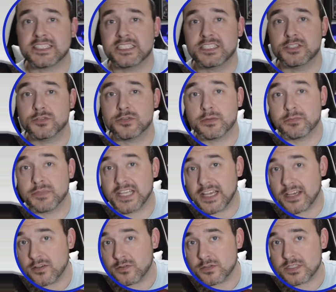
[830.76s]
to do them
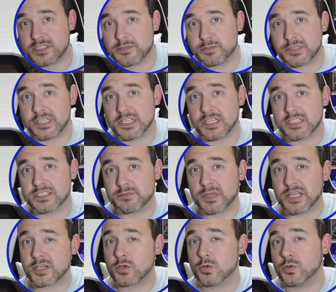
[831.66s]
now is because
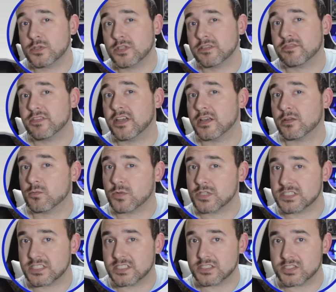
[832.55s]
my cooling fan,
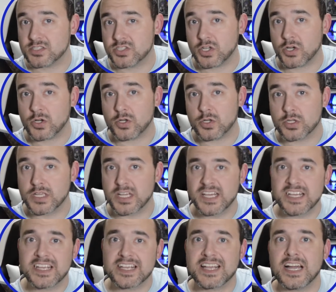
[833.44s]
once installed,
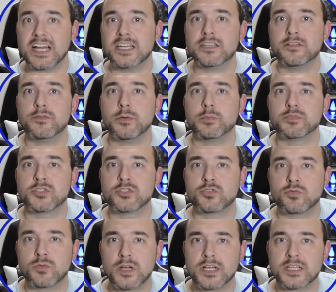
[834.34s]
kind of
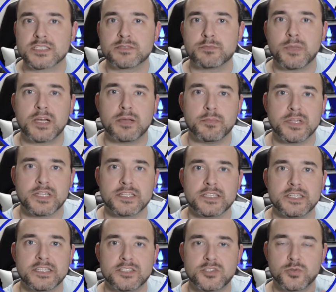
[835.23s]
obstructs my
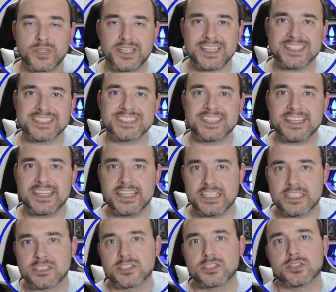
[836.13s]
ability to easily
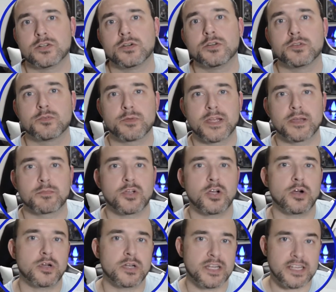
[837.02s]
install the RAM
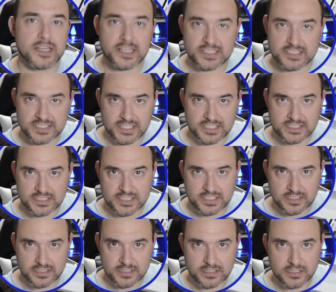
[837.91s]
card and
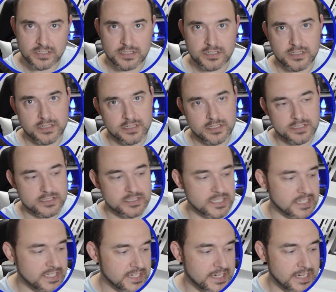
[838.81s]
SSD.
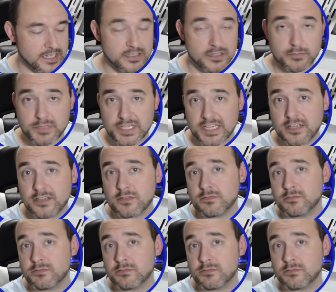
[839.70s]
Taking care of them now